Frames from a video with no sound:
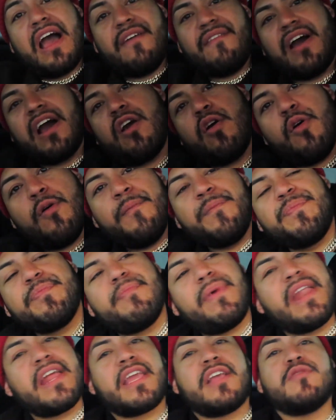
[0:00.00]
abajo
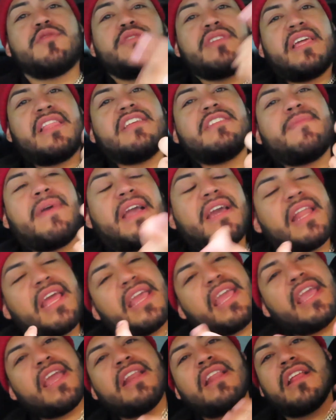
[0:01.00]
para que ustedes me
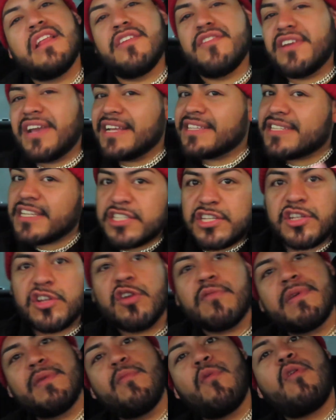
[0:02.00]
agreguen and you guys get to
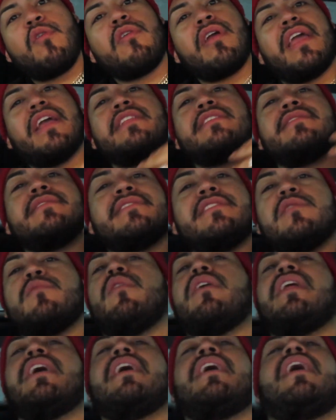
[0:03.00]
know me more and to see
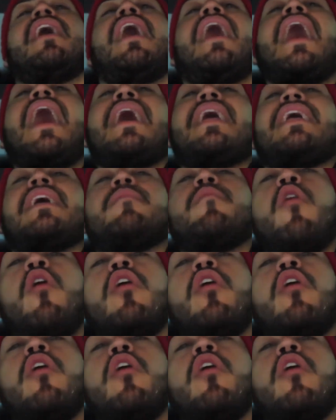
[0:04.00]
what I, I am